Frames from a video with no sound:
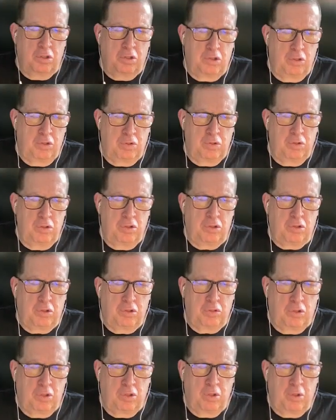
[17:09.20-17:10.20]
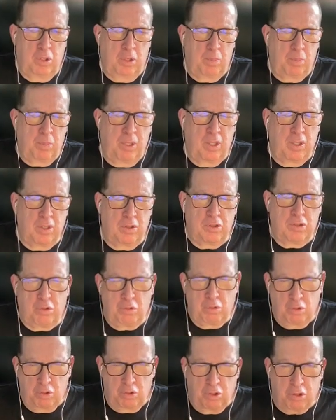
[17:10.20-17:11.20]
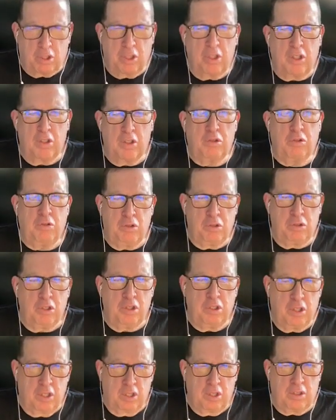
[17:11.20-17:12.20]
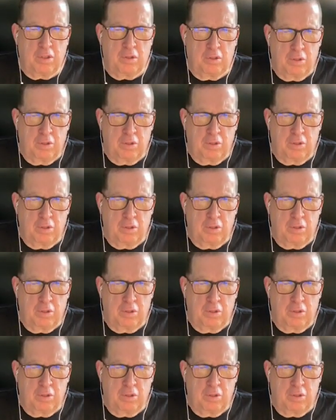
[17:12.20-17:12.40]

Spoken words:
students who are and parents who are looking at Georgia Tech,